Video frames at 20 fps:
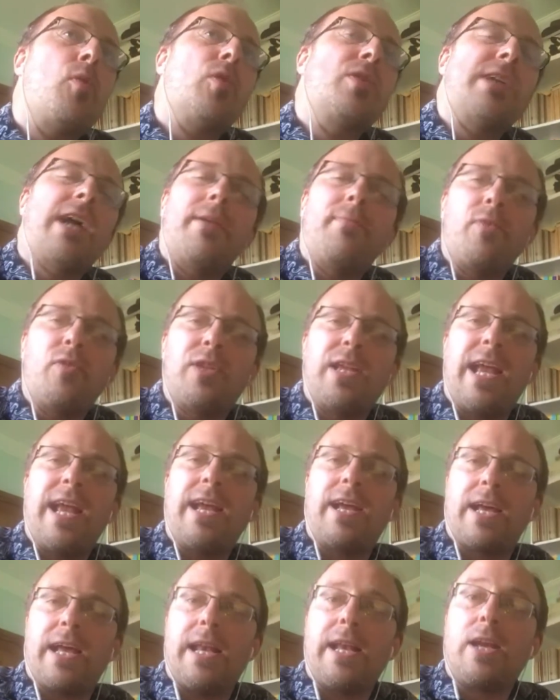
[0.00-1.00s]
time you
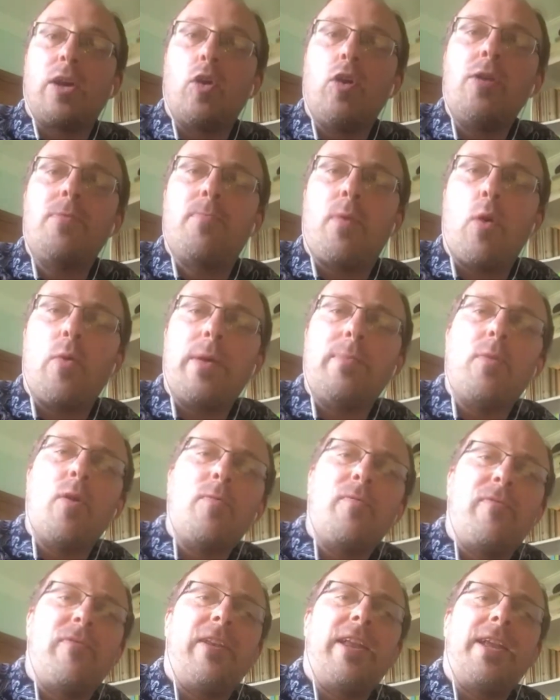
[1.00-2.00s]
take in a good poem,
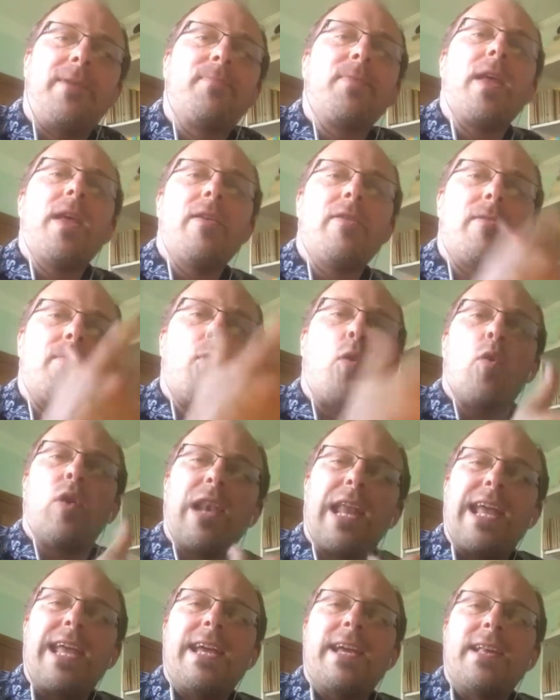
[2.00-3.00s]
hopefully, the more
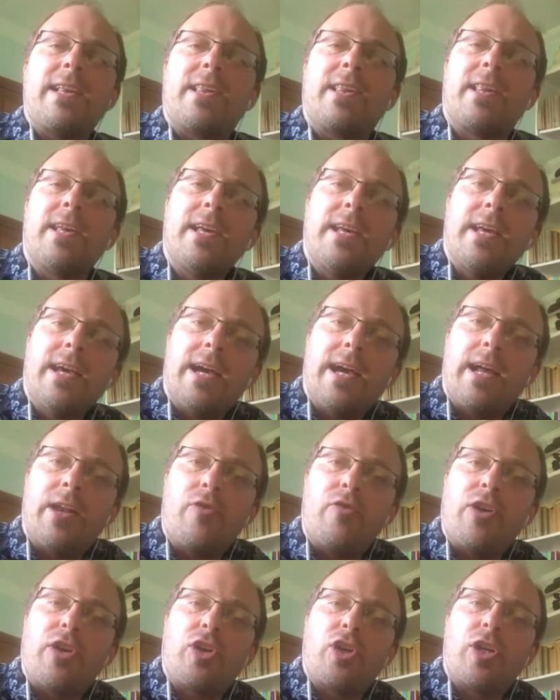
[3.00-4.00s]
layers
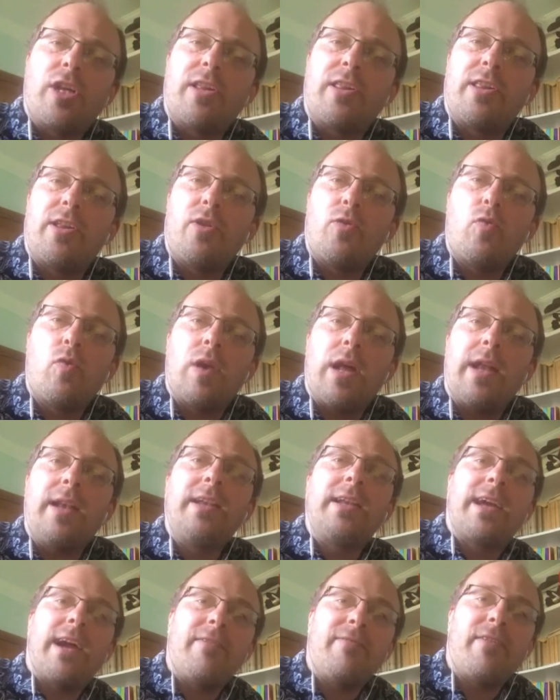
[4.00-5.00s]
and richness you'll
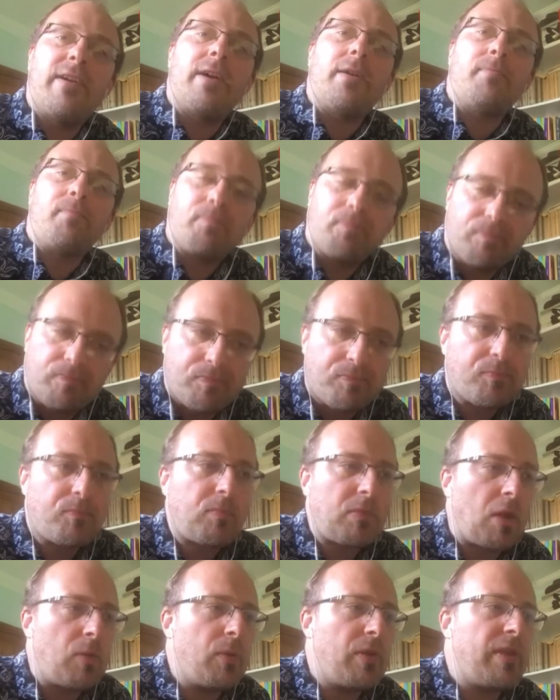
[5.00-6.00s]
uncover
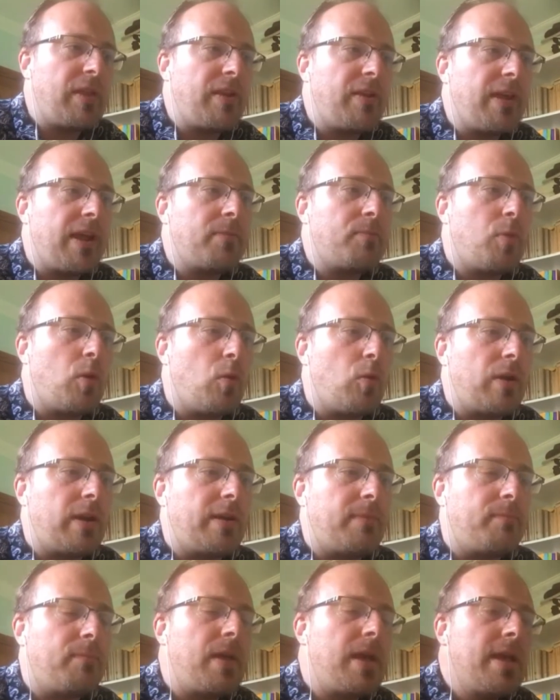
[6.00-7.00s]
within that
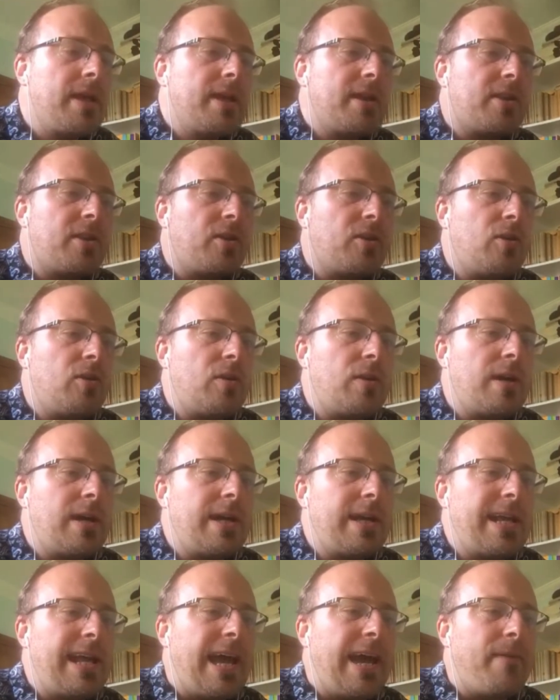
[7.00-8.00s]
poem.
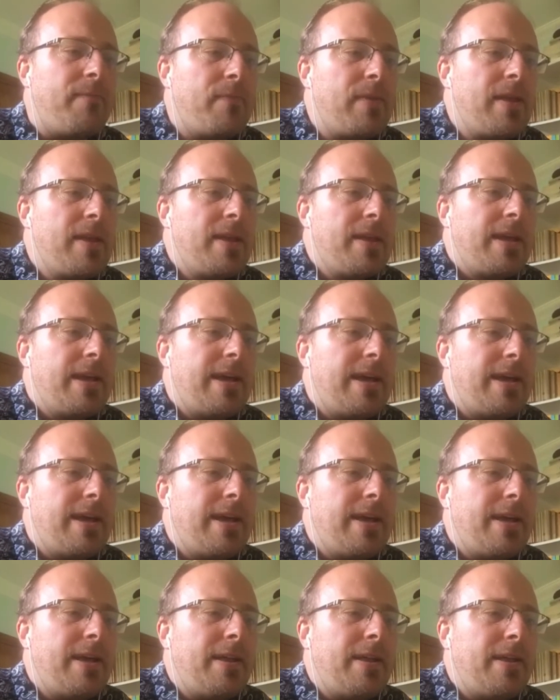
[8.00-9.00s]
So
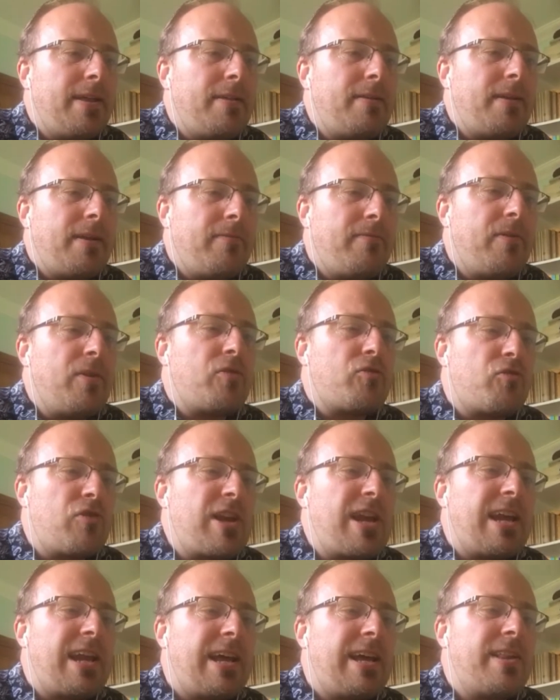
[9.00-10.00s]
I first
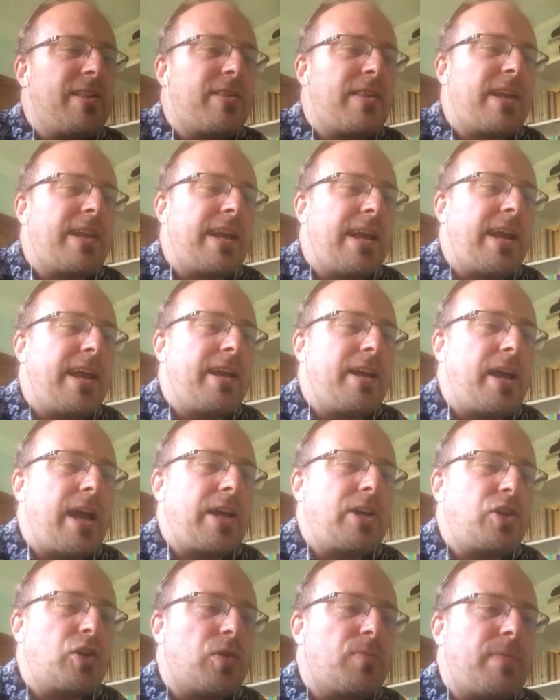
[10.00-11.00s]
realised that
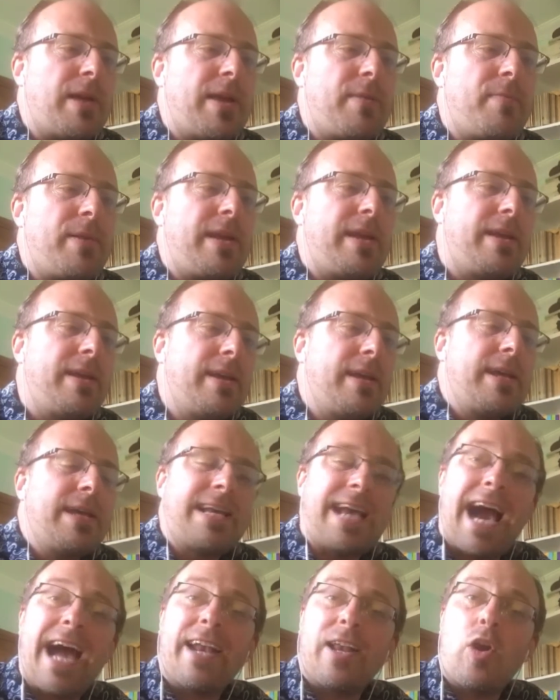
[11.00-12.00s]
I should maybe
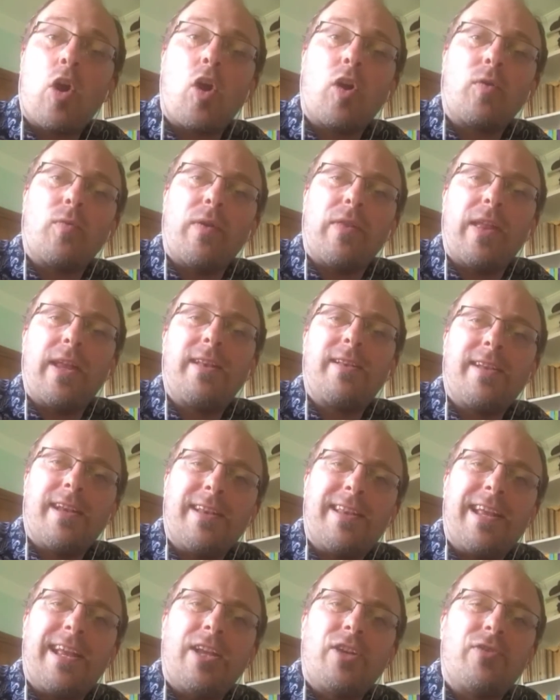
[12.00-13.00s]
carry on with it
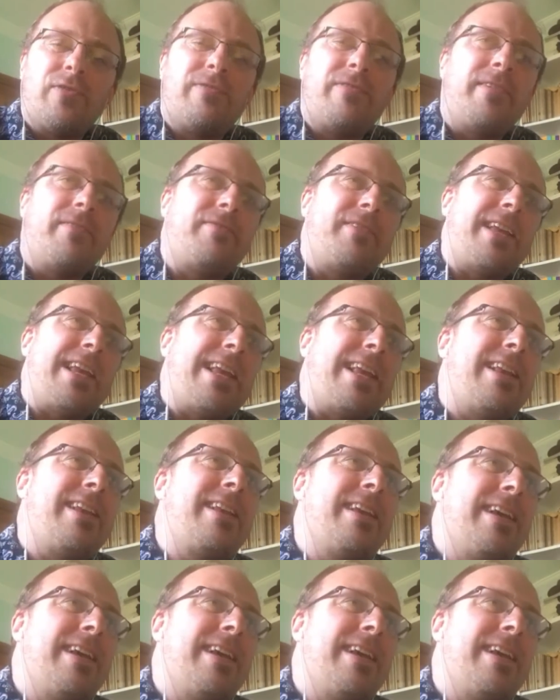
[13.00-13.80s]
at the age of 15,